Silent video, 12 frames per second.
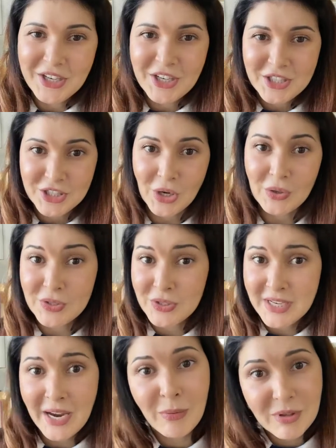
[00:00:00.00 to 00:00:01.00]
So
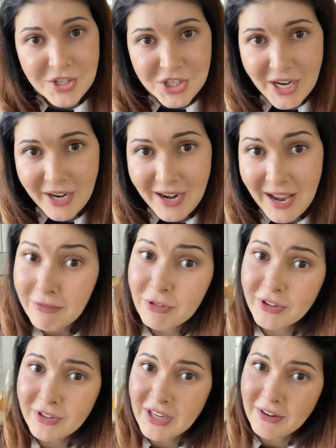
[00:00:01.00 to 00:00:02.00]
today I will share
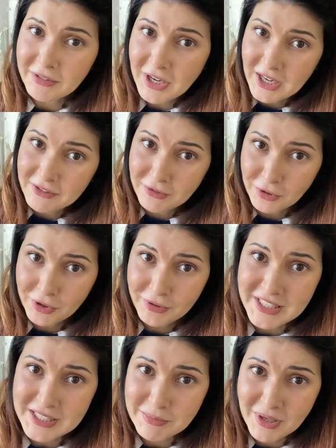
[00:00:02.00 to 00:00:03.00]
everything I've got for
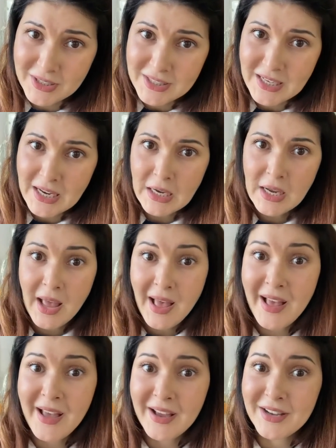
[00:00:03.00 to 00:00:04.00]
Christmas
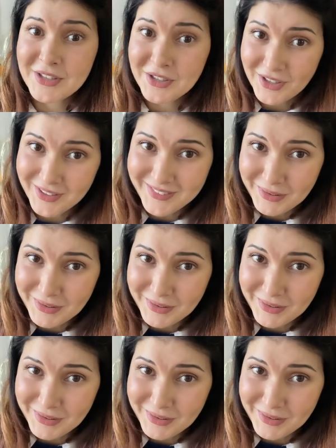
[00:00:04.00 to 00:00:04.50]
and